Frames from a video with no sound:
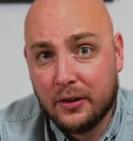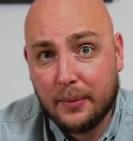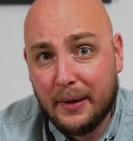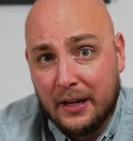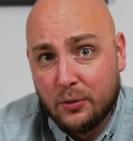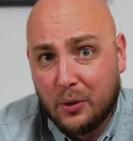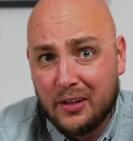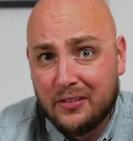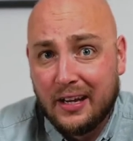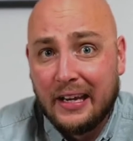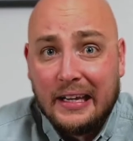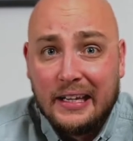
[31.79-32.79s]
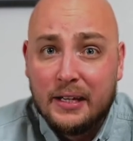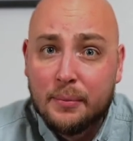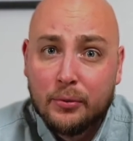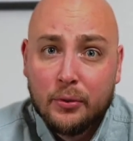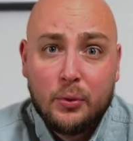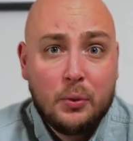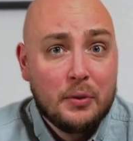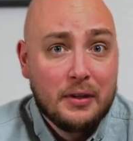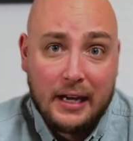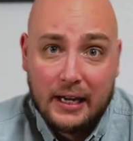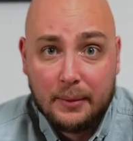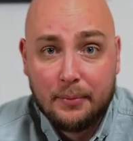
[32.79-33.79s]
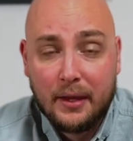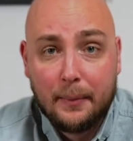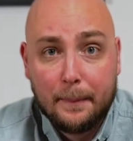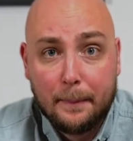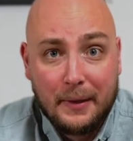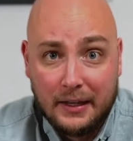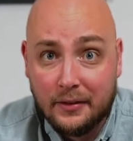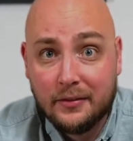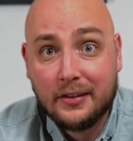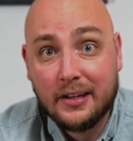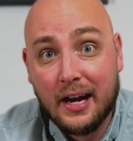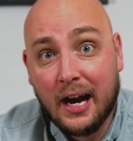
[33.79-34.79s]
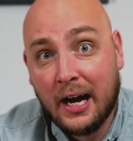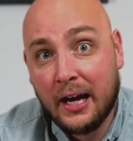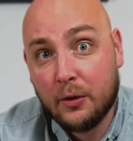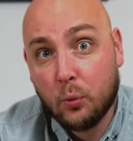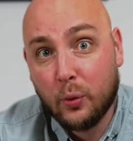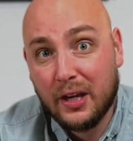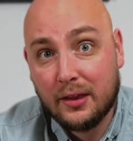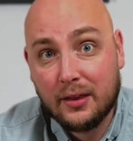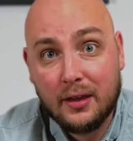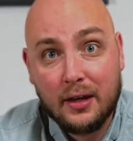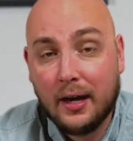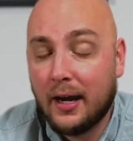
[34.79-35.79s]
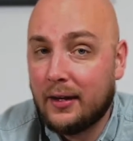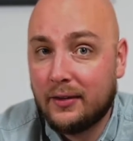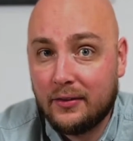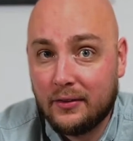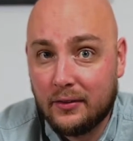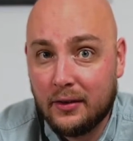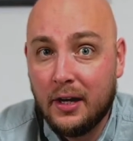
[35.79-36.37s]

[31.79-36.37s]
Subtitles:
And Emmanuel is a Hebrew name that means God with us.